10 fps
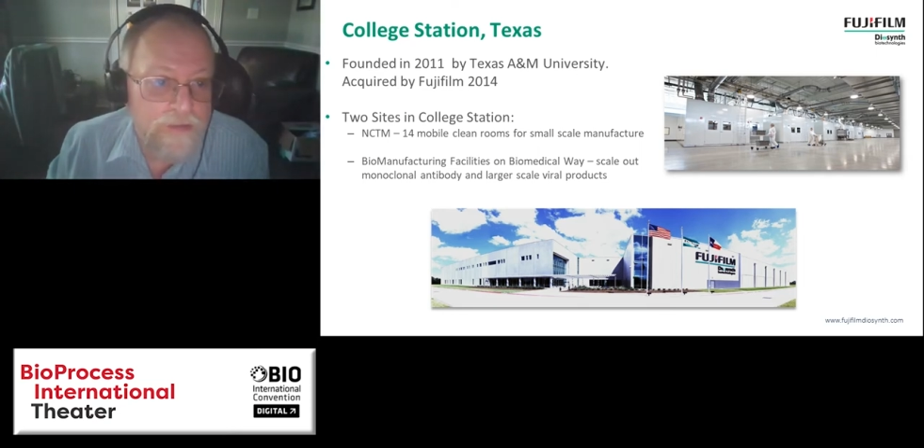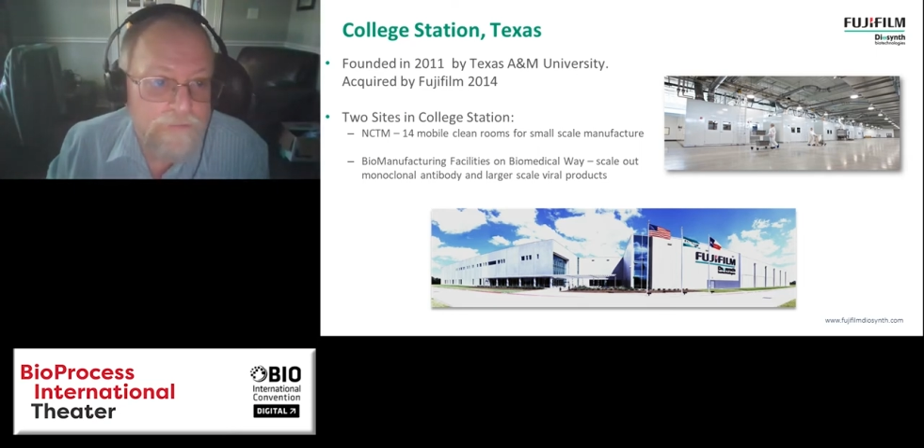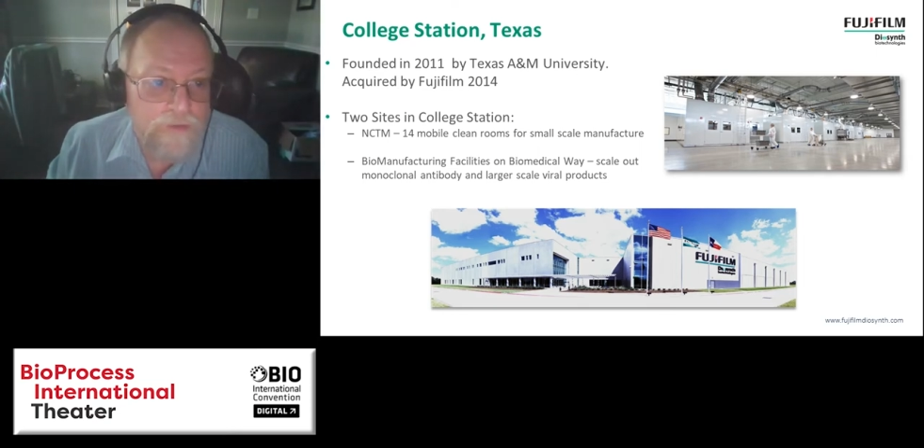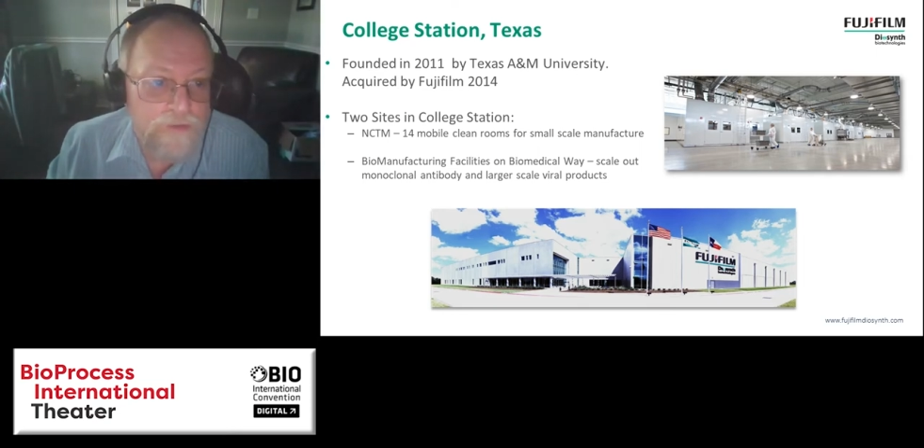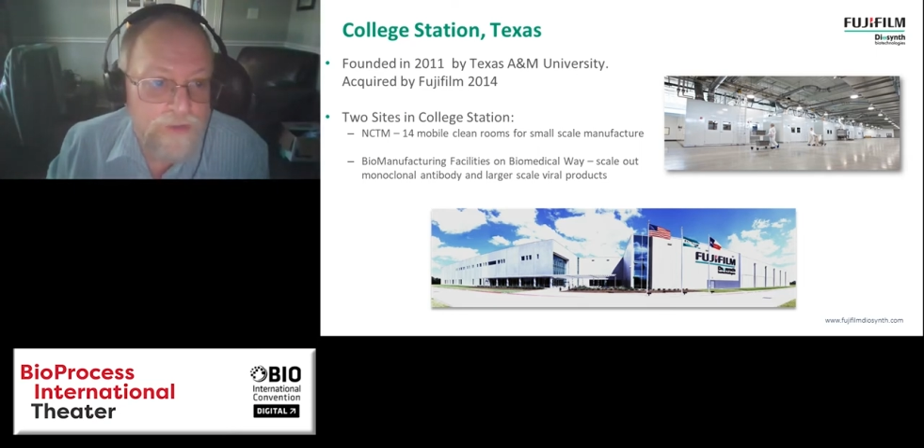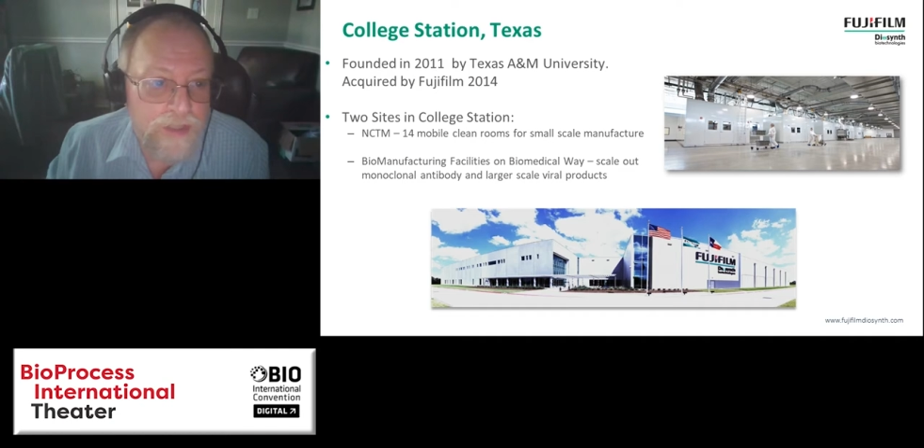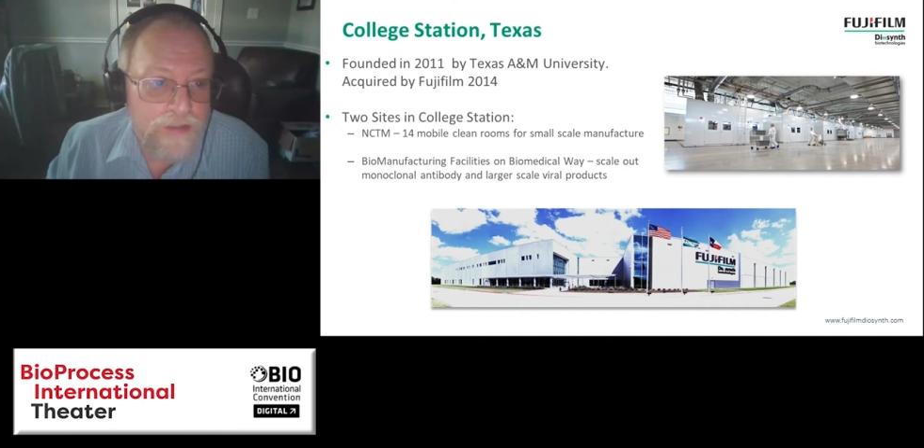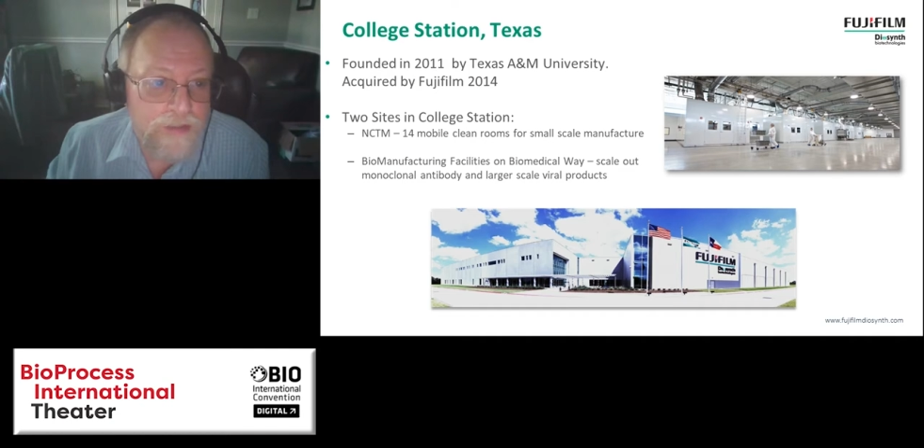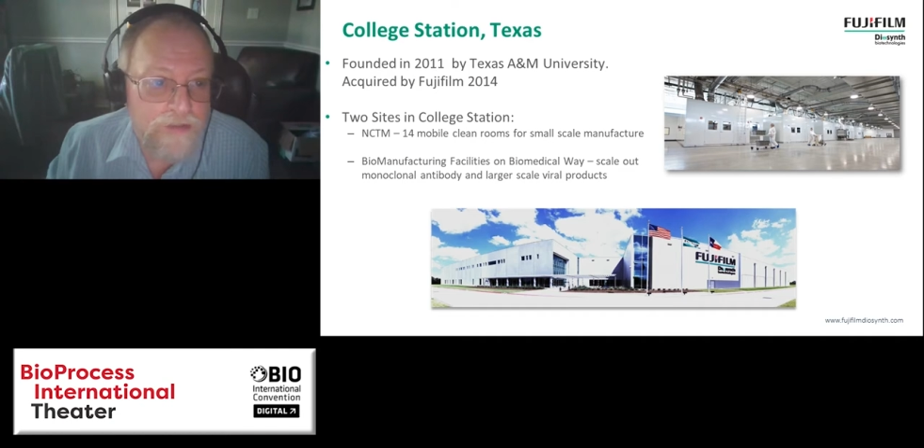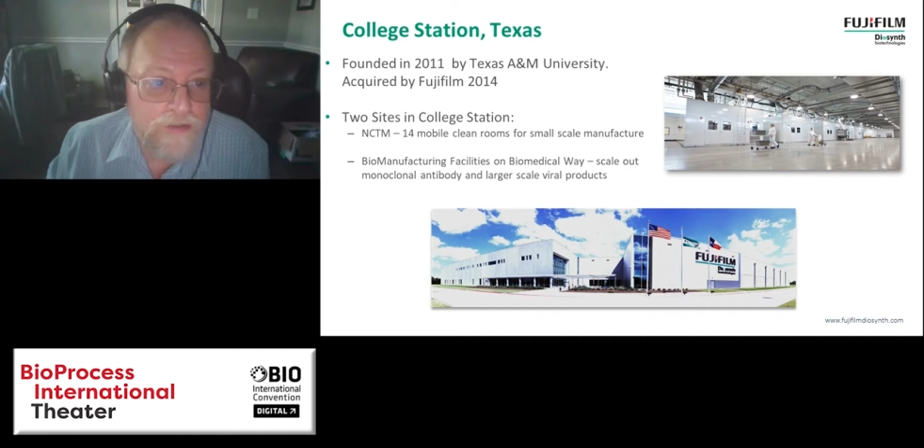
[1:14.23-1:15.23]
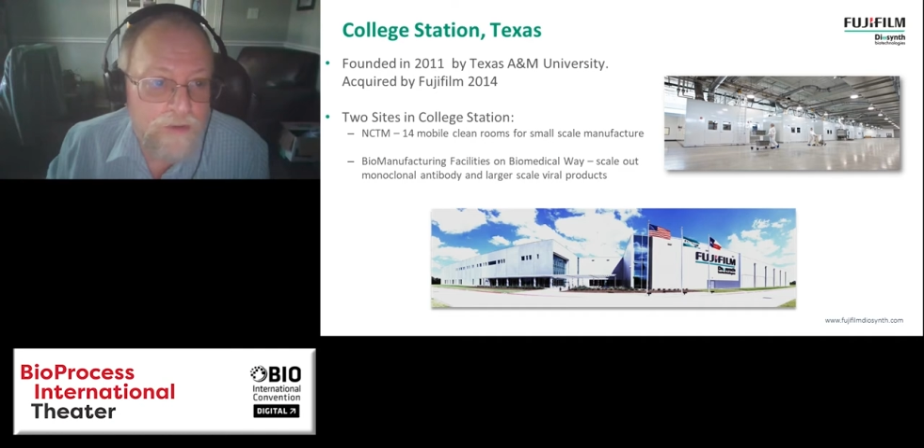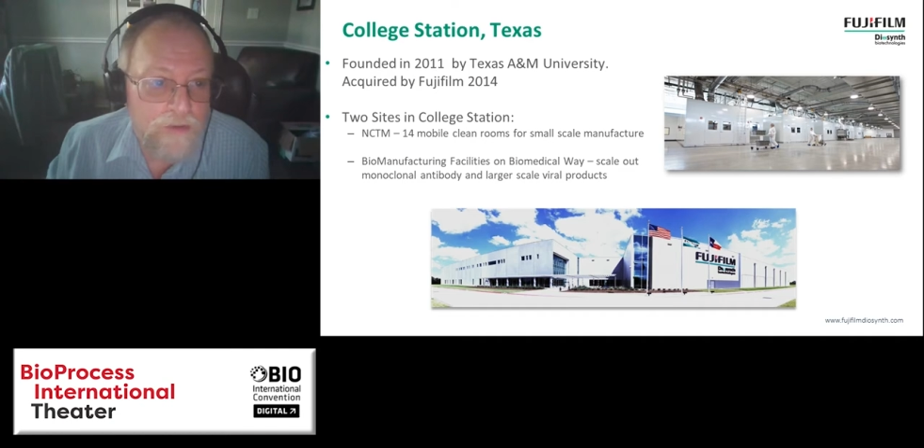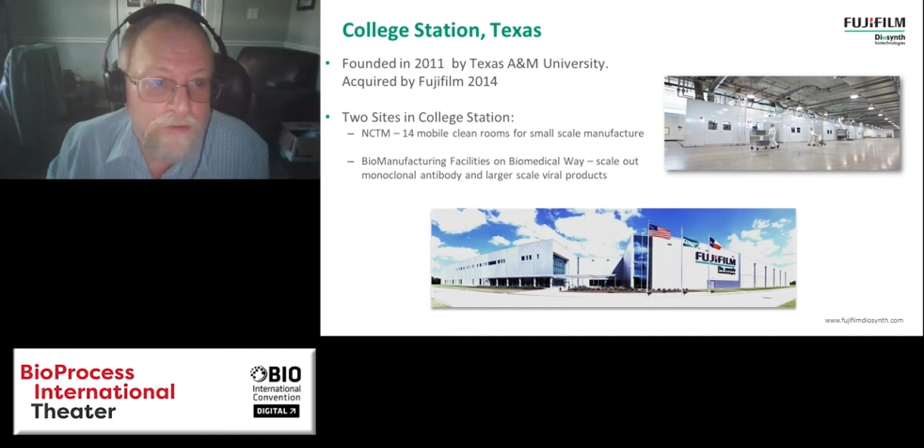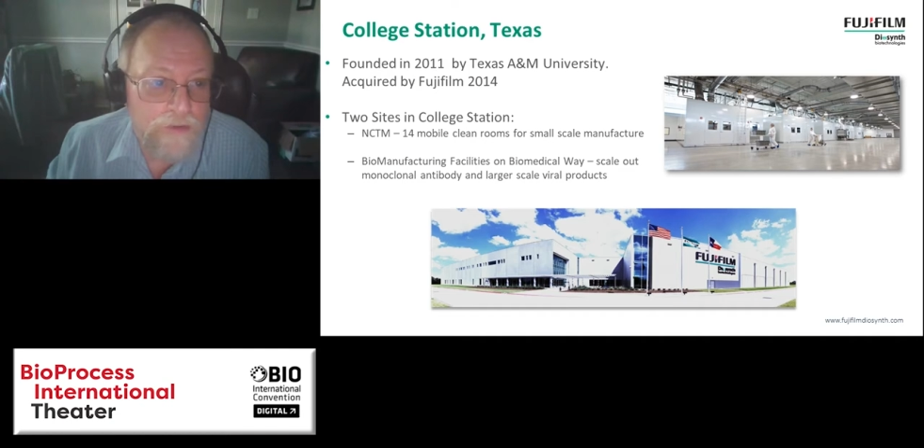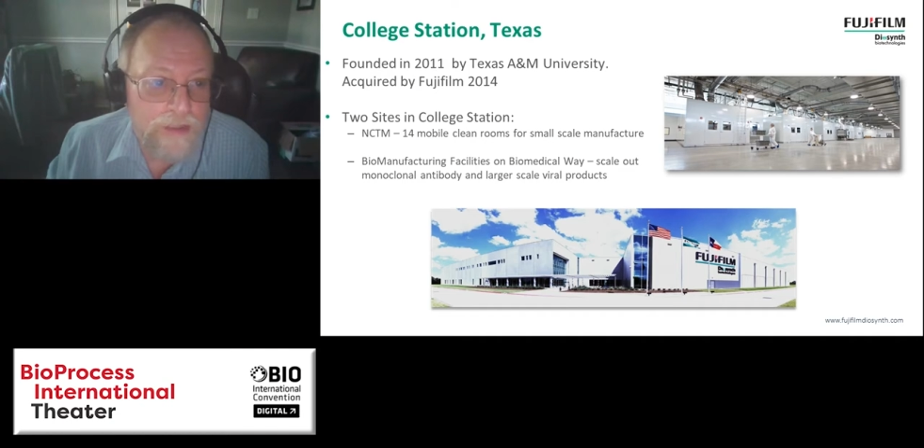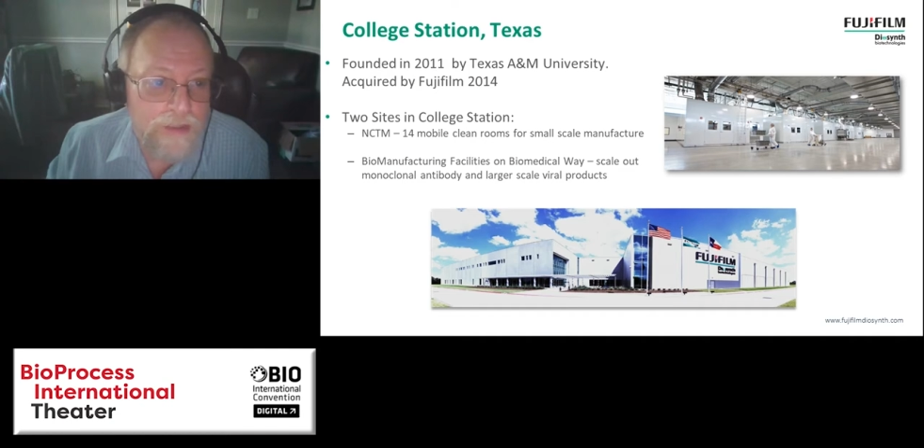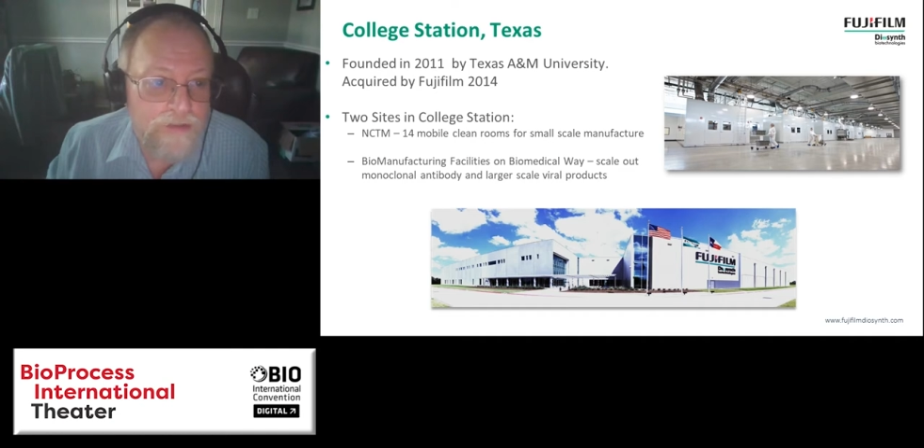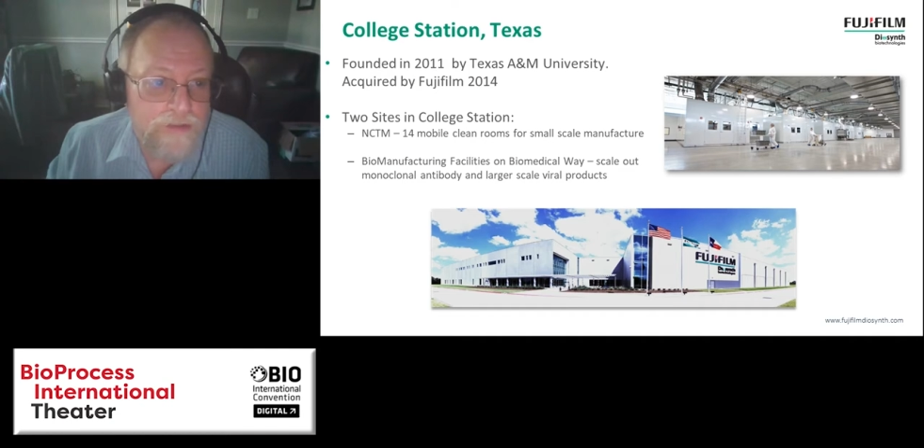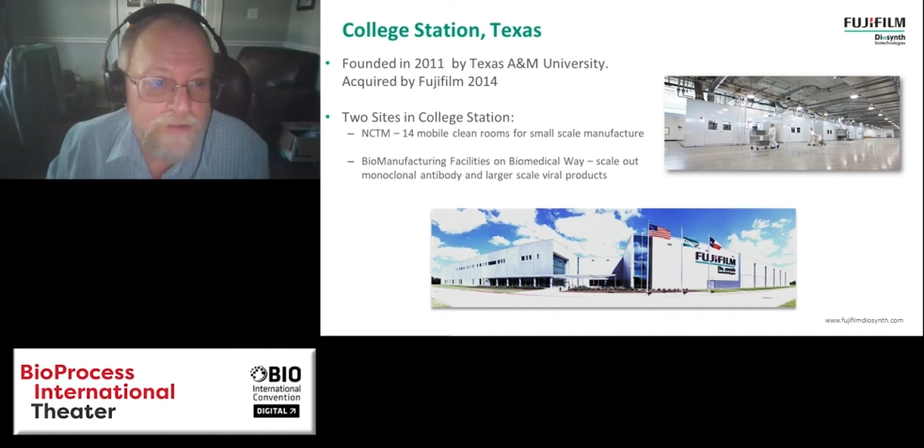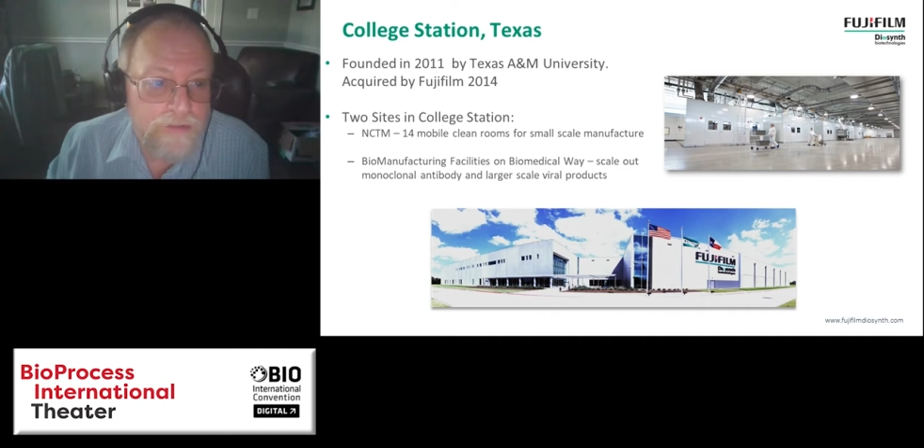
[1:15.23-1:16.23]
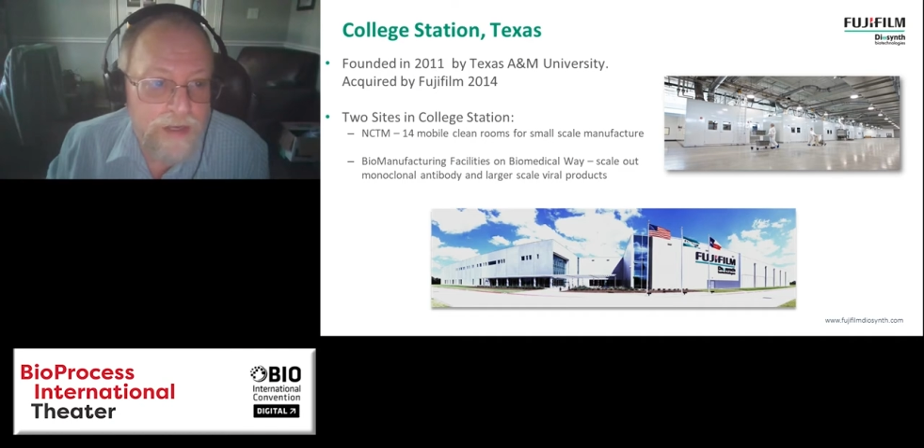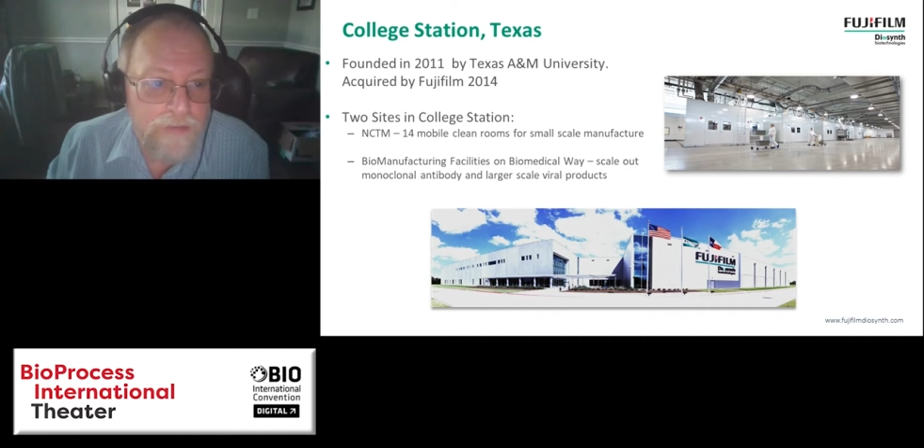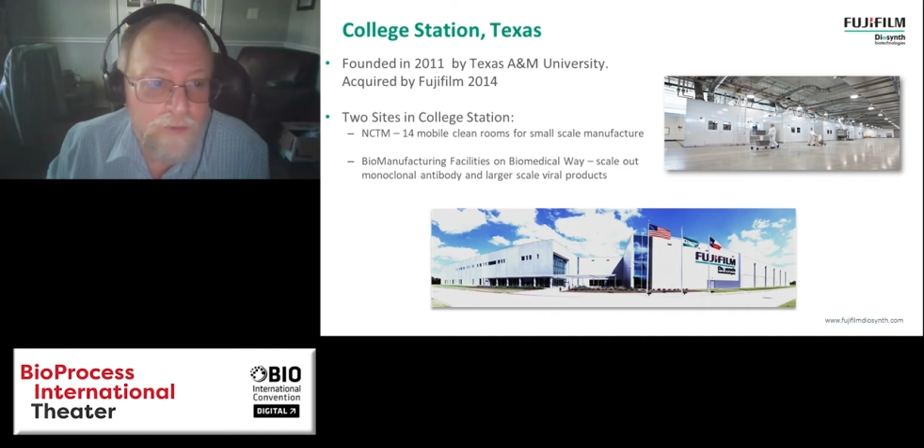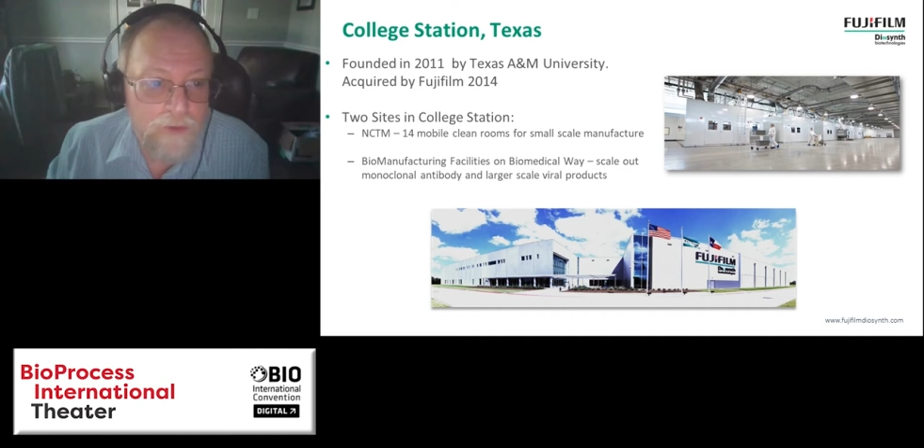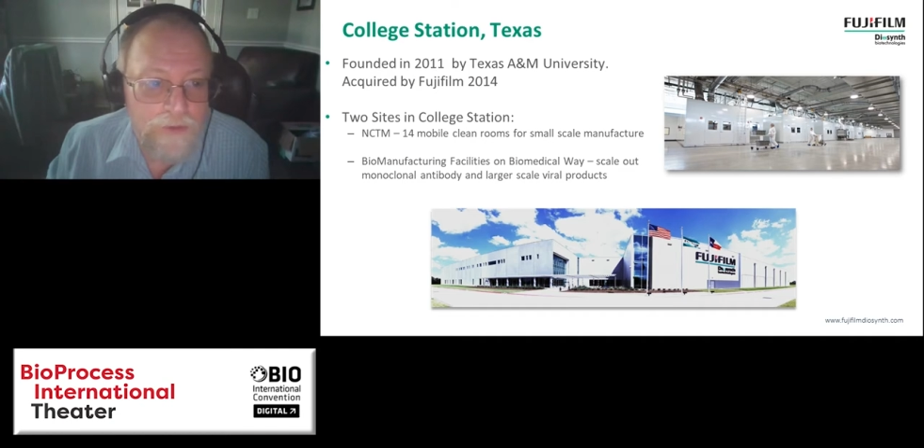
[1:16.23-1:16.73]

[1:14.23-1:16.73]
The first site is called the NCTM,